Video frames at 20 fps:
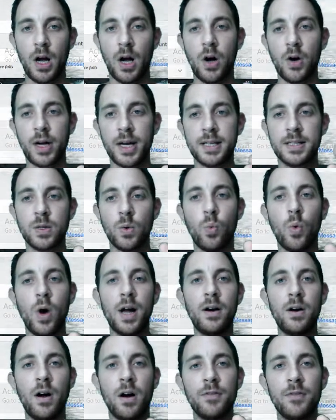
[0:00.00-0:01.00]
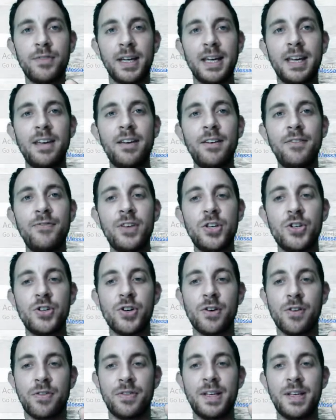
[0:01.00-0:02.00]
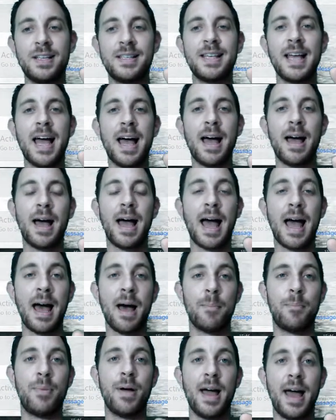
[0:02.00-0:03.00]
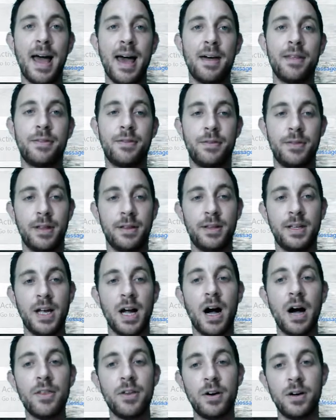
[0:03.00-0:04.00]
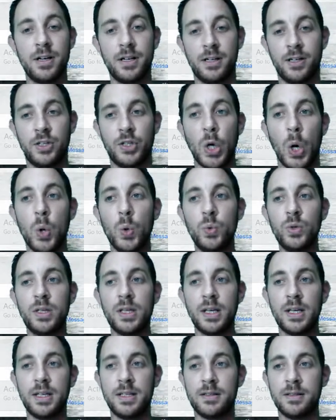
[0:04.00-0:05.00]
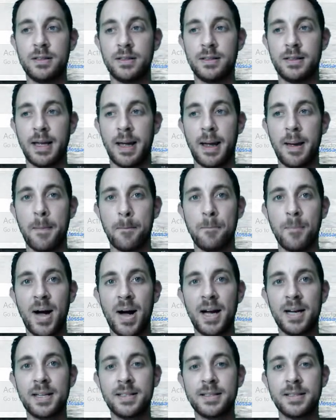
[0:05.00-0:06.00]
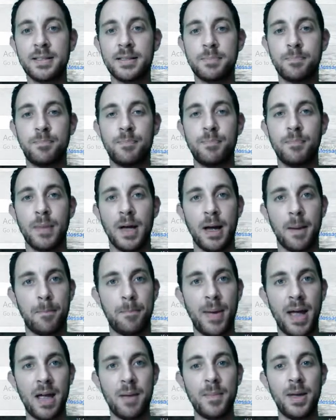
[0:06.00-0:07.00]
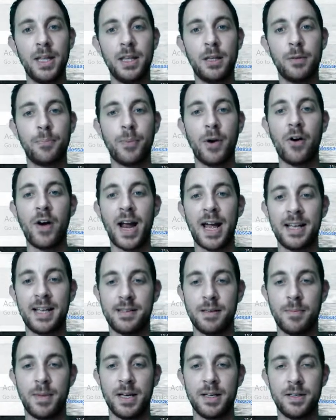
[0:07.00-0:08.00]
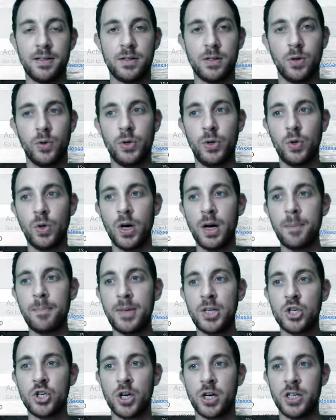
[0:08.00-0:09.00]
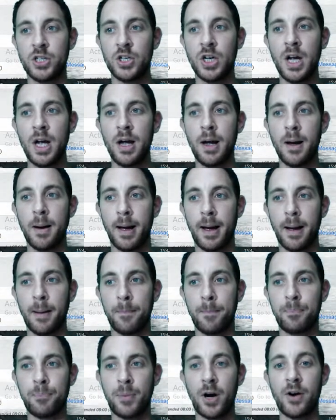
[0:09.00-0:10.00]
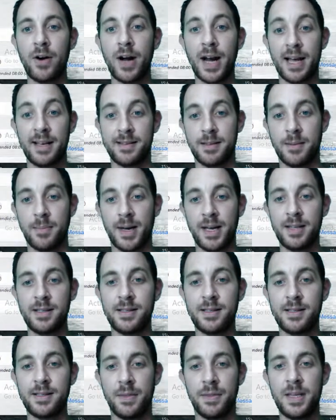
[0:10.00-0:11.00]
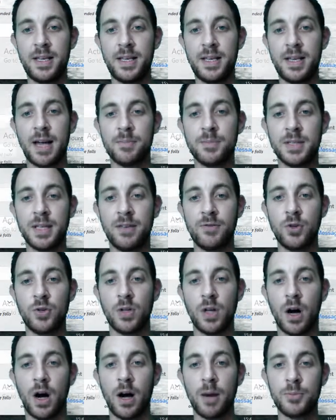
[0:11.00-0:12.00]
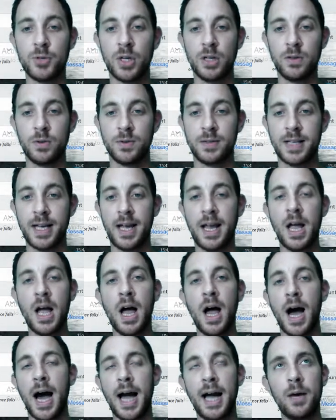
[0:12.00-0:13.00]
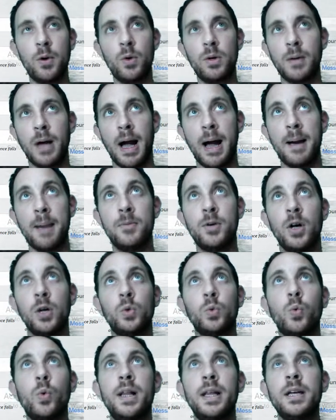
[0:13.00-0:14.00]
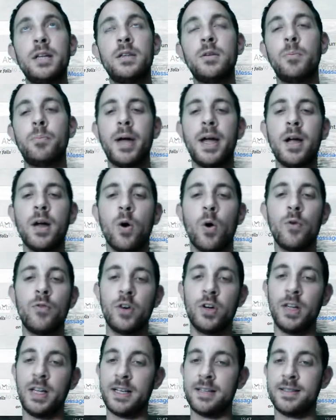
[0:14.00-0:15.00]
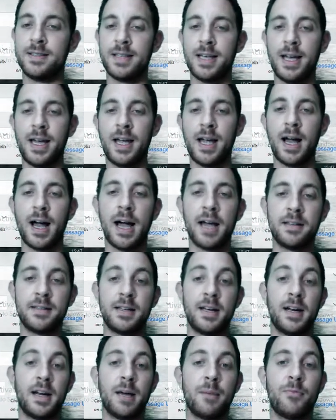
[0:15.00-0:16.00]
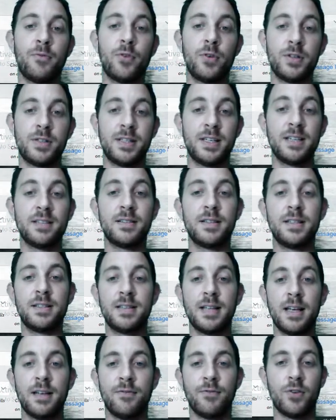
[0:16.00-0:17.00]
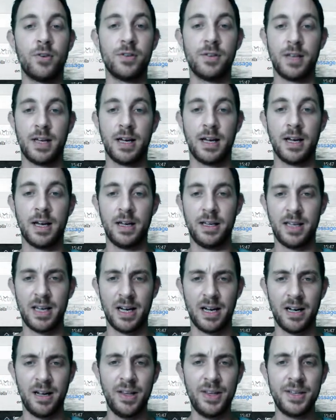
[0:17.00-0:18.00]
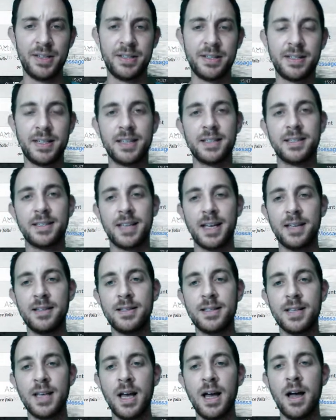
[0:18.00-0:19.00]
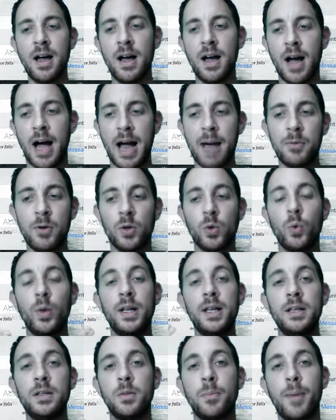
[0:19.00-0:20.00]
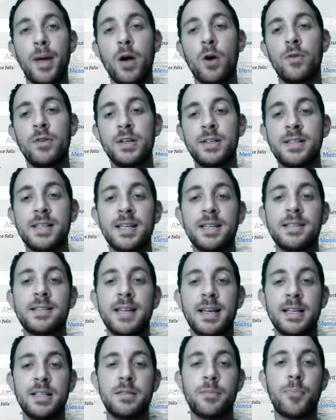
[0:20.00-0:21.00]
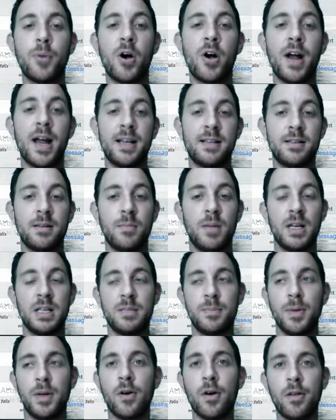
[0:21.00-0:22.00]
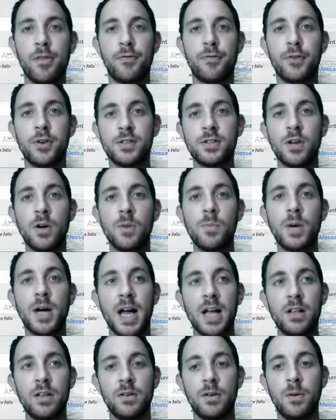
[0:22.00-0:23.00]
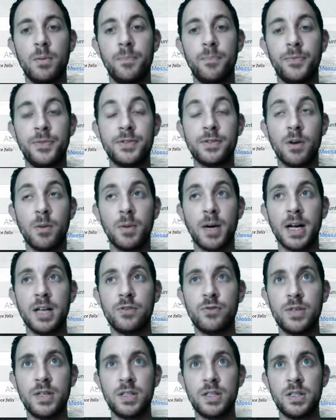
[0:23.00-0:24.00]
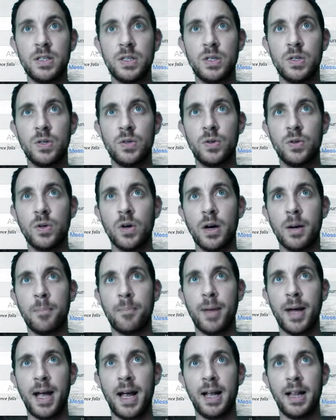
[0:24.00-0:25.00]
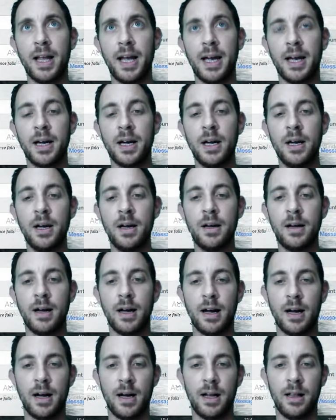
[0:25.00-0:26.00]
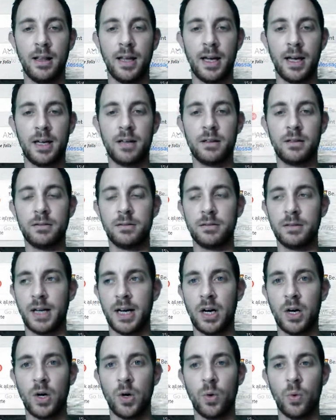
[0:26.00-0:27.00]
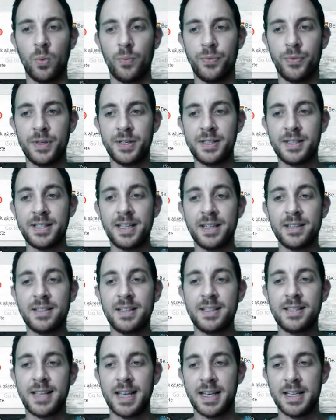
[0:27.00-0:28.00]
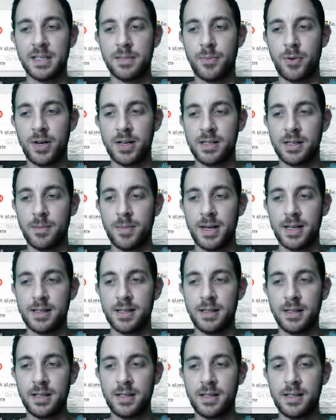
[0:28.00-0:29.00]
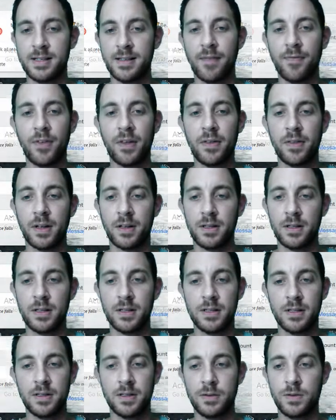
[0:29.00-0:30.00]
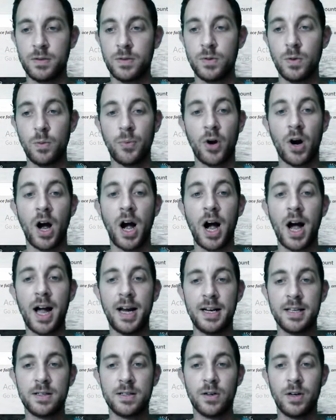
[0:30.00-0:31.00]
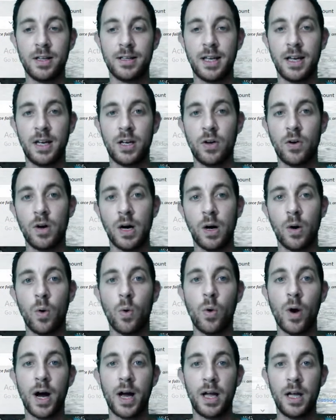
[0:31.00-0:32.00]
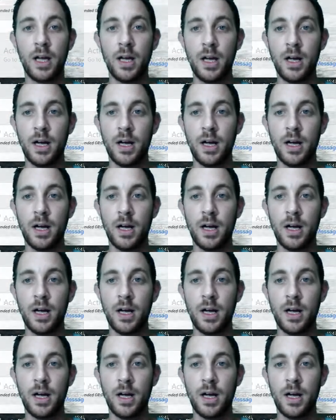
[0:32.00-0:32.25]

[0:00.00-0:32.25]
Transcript: Okay, so one of the key features this app has that the other don't is the max uh, payment per SMS. So you're going to be charged uh, per SMS and these apps give you the option to say I, I'm not willing to pay over let's say I set it up for 60 cents per uh, yeah 6 cents I'm not willing to pay over six cents per SMS because for some can some countries you're gonna pay like uh, like I don't know 60 cents per SMS, and this is something that is super high and it's gonna take your ROI